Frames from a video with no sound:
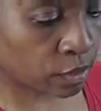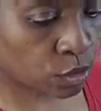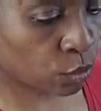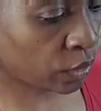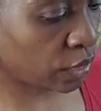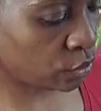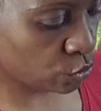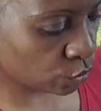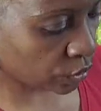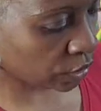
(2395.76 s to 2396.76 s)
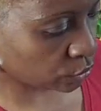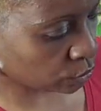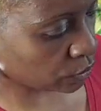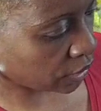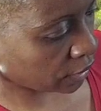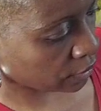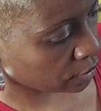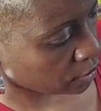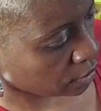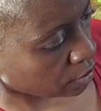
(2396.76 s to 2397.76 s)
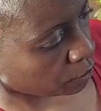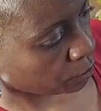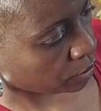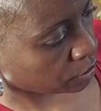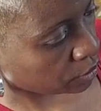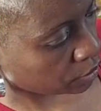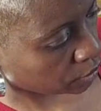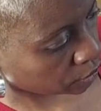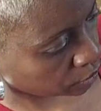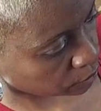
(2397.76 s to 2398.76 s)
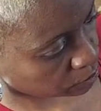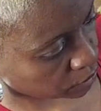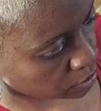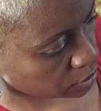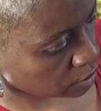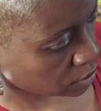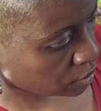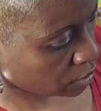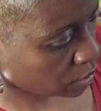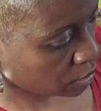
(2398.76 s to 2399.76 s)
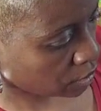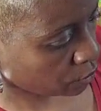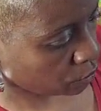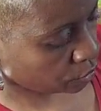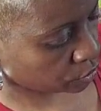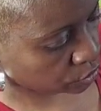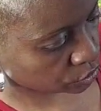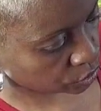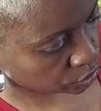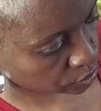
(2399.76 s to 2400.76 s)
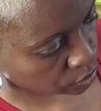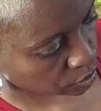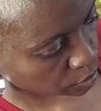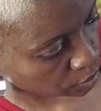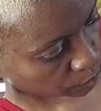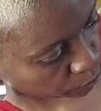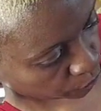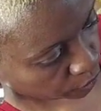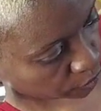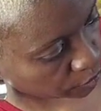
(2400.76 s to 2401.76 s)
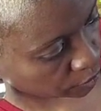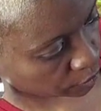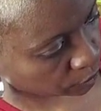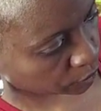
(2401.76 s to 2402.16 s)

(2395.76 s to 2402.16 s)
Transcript: is okay. You can do that. But I wanted to just bring it down a